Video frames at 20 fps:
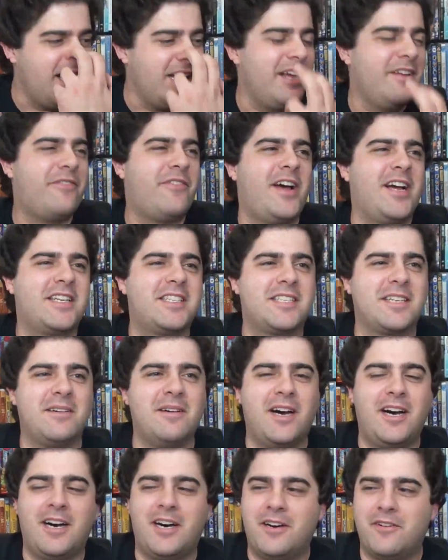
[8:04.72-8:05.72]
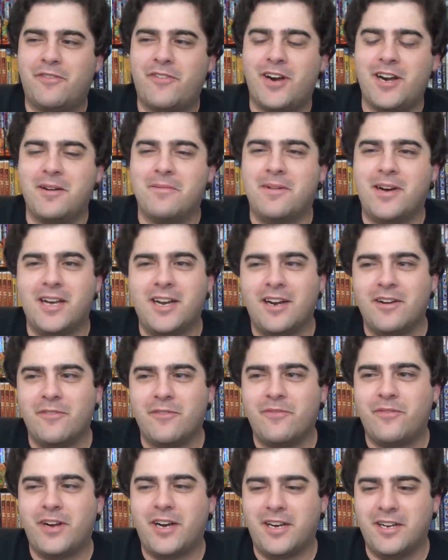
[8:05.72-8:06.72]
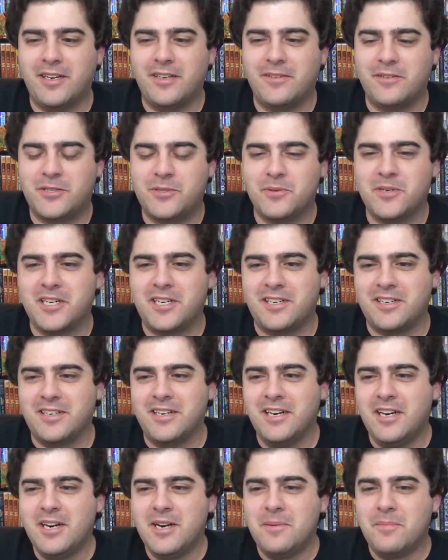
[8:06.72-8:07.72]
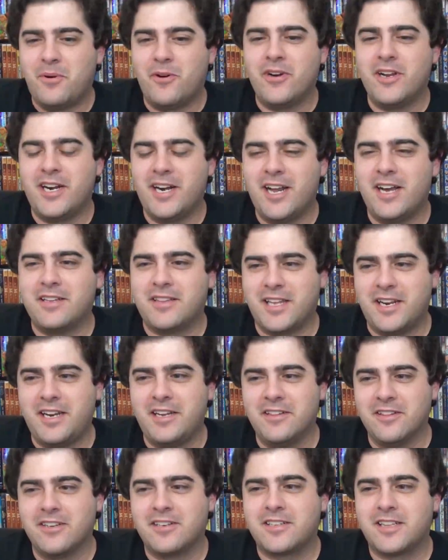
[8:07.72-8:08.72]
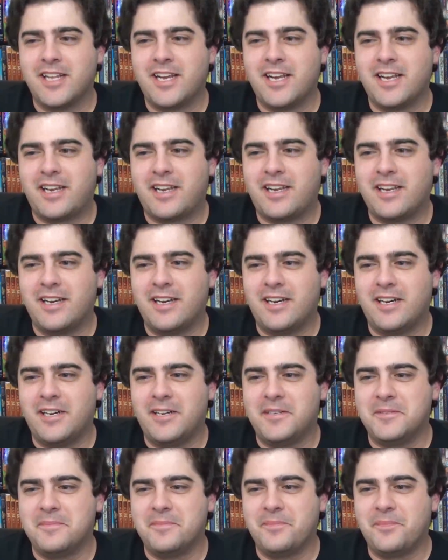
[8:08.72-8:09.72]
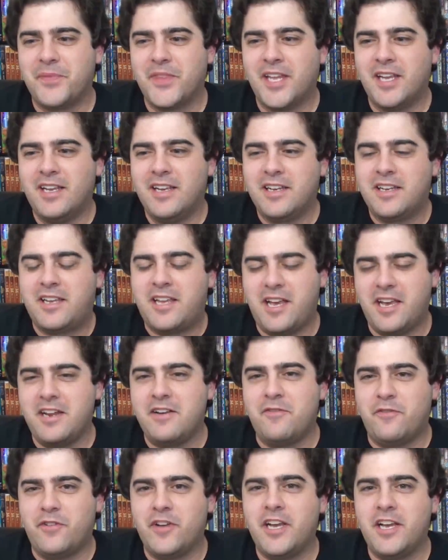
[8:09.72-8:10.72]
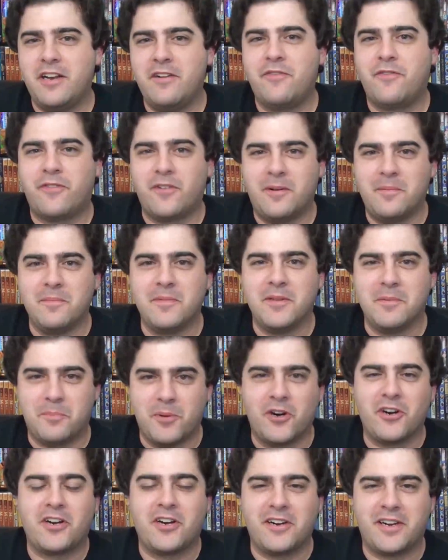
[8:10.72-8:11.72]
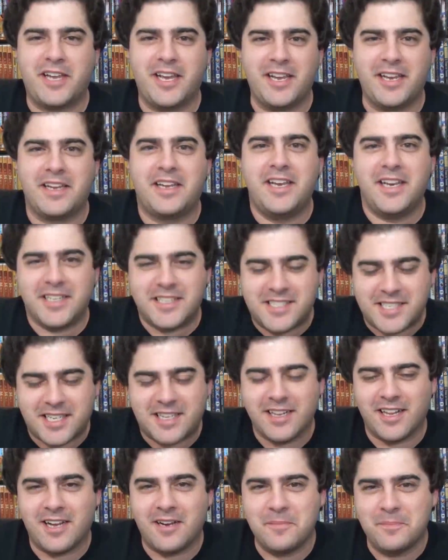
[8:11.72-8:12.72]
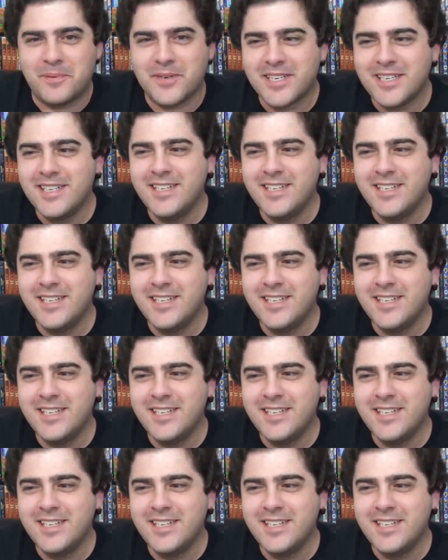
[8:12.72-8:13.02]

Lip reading: In fact, a friend of mine on Twitter pointed out that he looked like Kid Vid from the Burger King Kids Club.